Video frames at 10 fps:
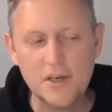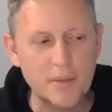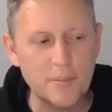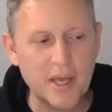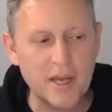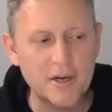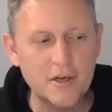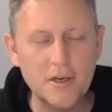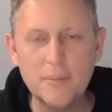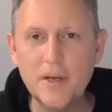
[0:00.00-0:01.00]
a
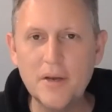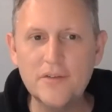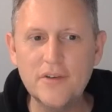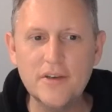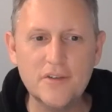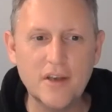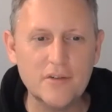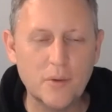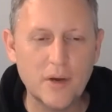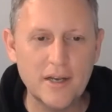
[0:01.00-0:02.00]
competitor to Post
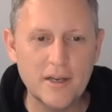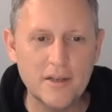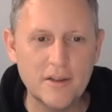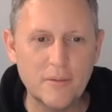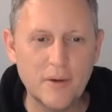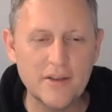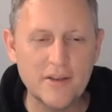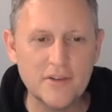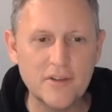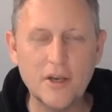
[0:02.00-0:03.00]
CSS? Why
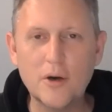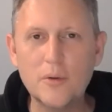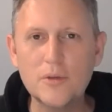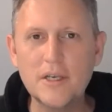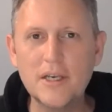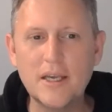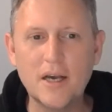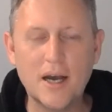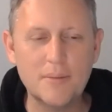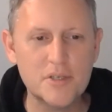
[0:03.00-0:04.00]
is it the only
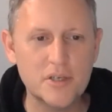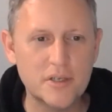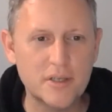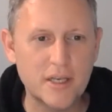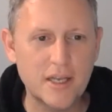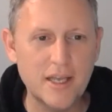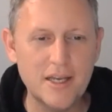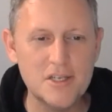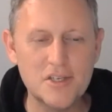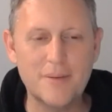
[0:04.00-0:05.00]
option that
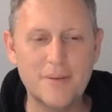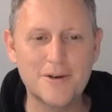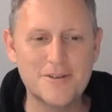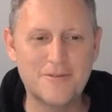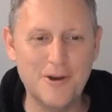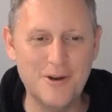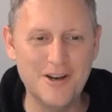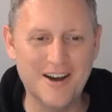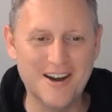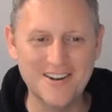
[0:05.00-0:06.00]
any shapers
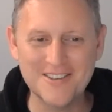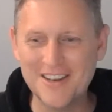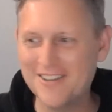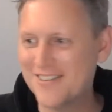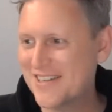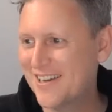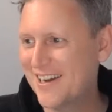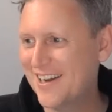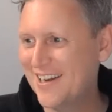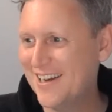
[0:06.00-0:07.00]
voted on or thought was a good
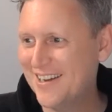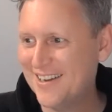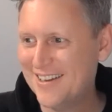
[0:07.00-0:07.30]
idea?